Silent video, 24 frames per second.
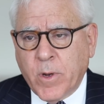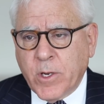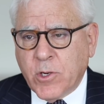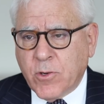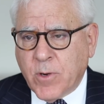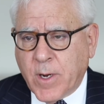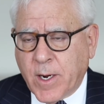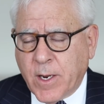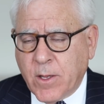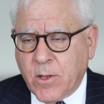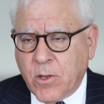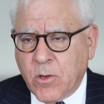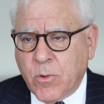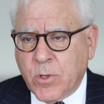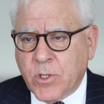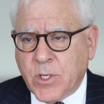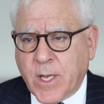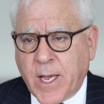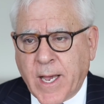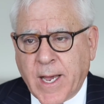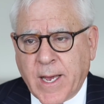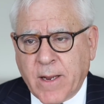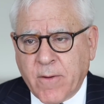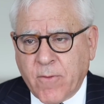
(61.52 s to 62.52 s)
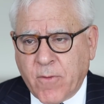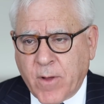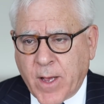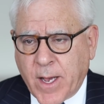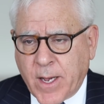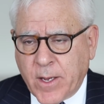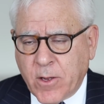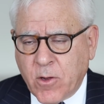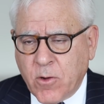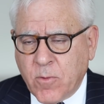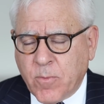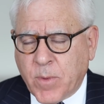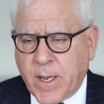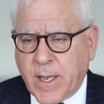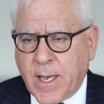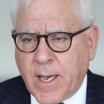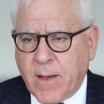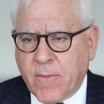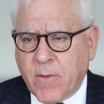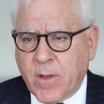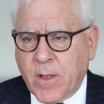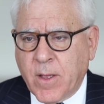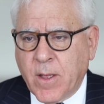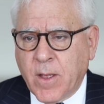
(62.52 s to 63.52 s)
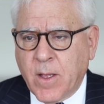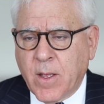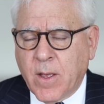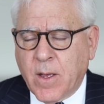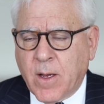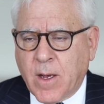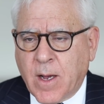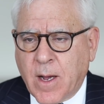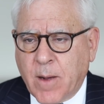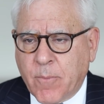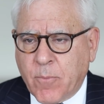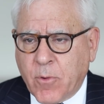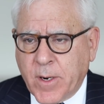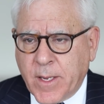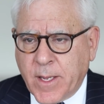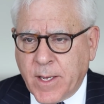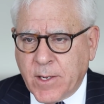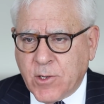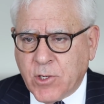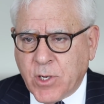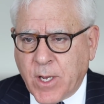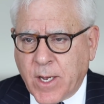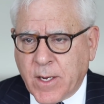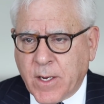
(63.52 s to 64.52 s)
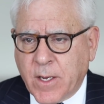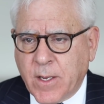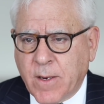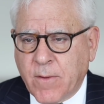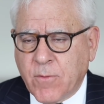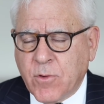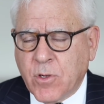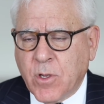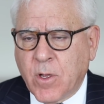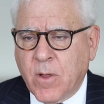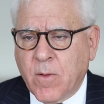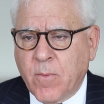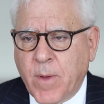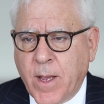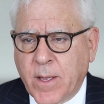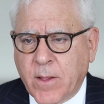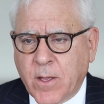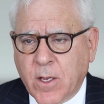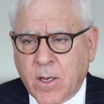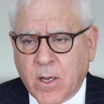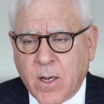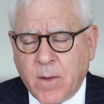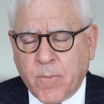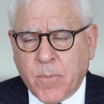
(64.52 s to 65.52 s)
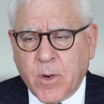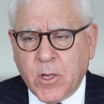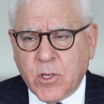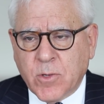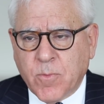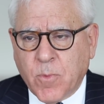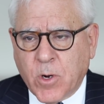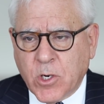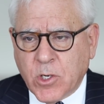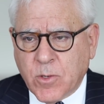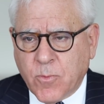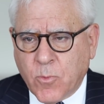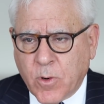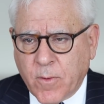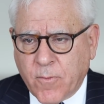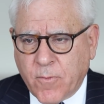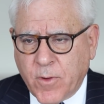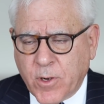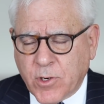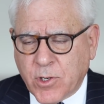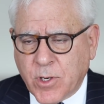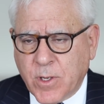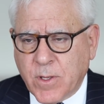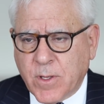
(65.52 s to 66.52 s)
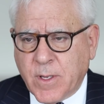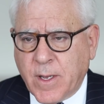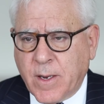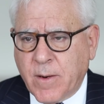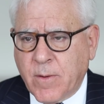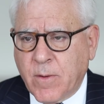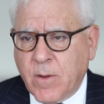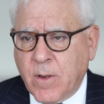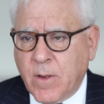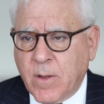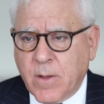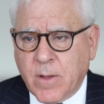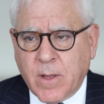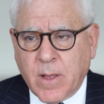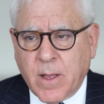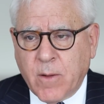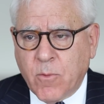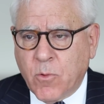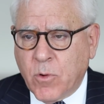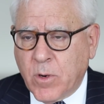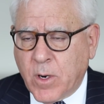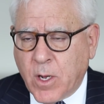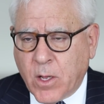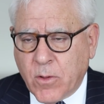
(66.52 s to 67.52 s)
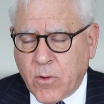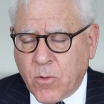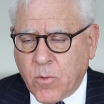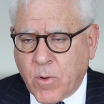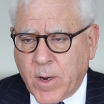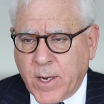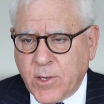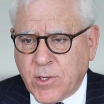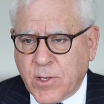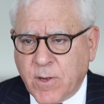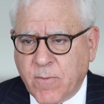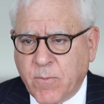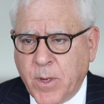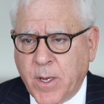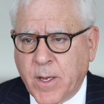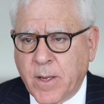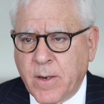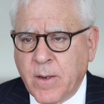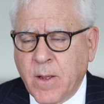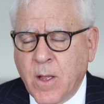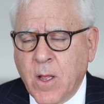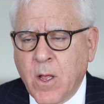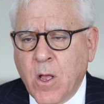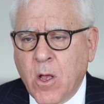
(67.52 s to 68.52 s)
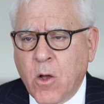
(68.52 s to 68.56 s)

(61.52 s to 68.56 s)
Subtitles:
we try to do is add value by having operating executives make the companies much more efficient than they would otherwise have been.